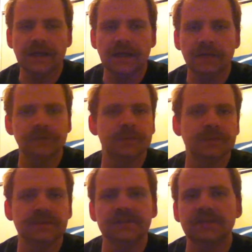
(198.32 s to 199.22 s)
I was
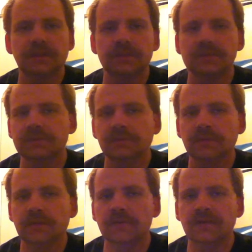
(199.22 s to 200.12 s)
busy, so I wasn't
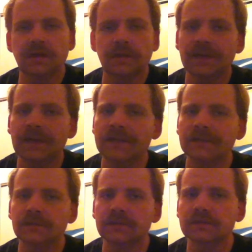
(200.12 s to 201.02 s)
aware of it. I probably
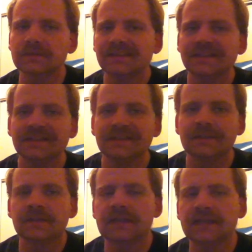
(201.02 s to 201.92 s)
would have,
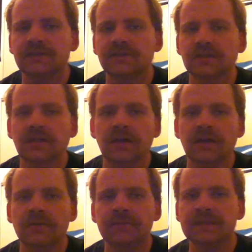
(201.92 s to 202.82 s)
like, took it
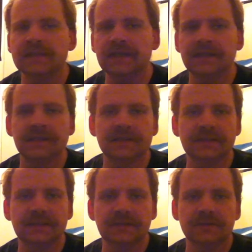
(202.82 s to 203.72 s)
off and got it at
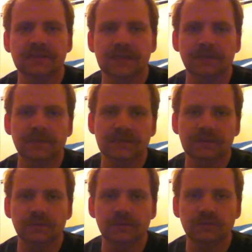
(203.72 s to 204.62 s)
a later time when they
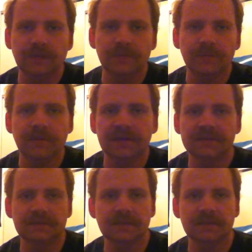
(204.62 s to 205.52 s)
dropped the
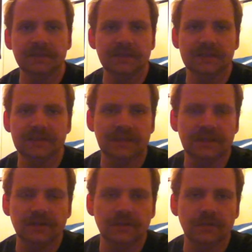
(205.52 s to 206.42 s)
price and maybe got
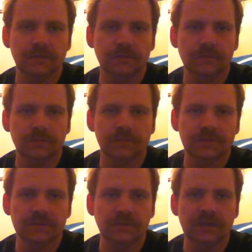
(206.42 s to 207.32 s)
that
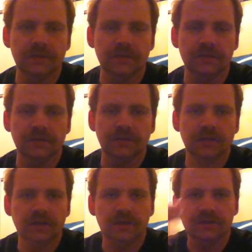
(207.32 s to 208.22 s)
Gene Wilder
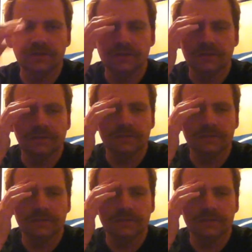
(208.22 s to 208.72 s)
Haunted